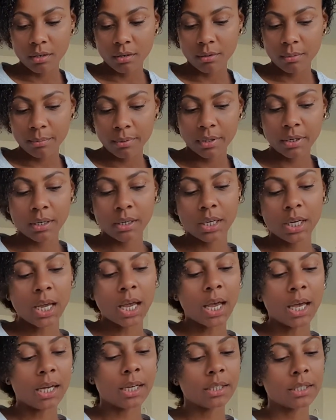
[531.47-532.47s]
in the
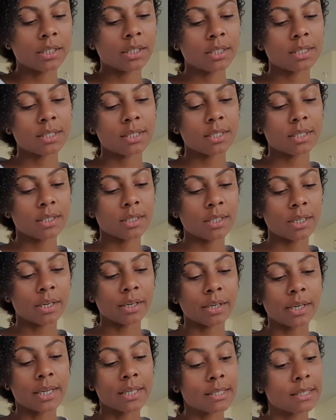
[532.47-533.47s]
end,
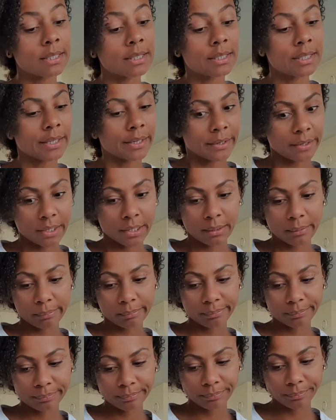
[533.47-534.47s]
they're necessary.
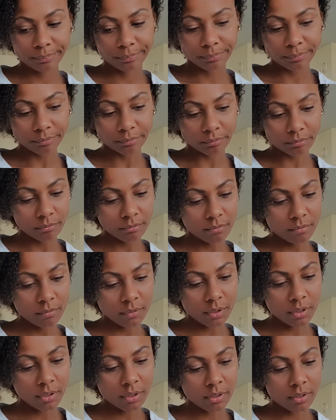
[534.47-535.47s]

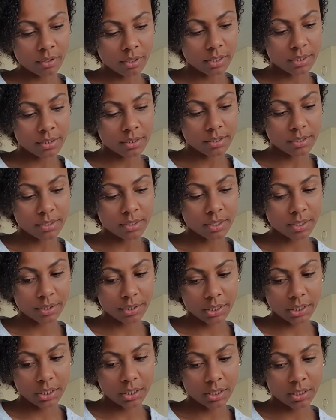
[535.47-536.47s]
They're
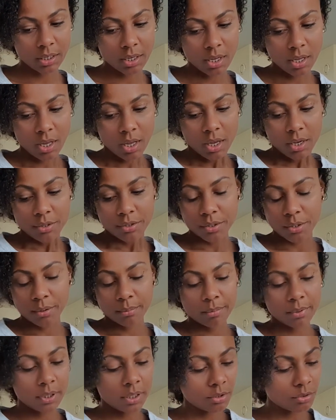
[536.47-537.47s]
necessary. So I'm
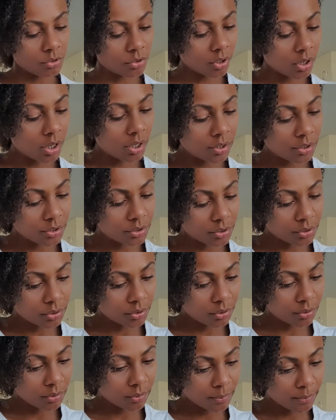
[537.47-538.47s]
being drawn
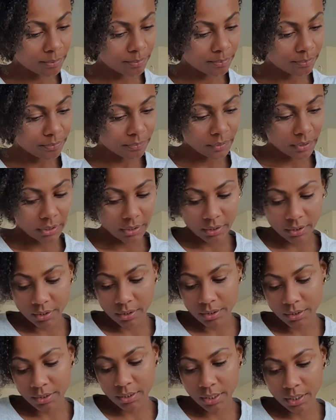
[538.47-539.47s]
to
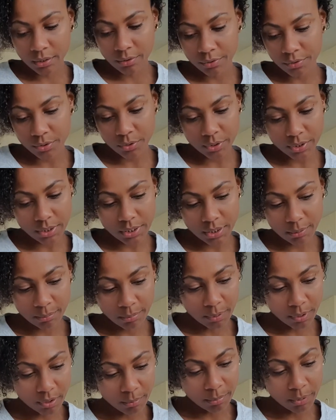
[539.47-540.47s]
the 10 of Swords, and
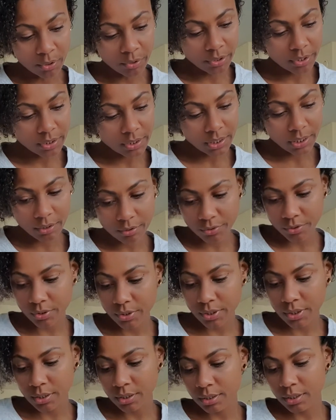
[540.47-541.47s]
both the 10 of
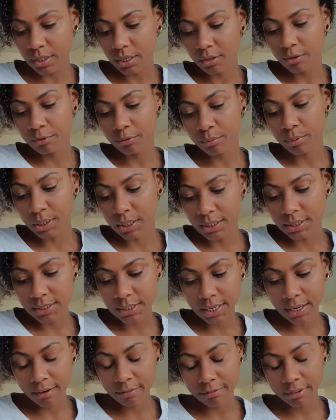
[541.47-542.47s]
Swords and the 10 of Wands
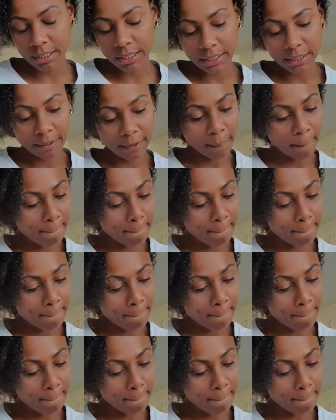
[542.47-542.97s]
have like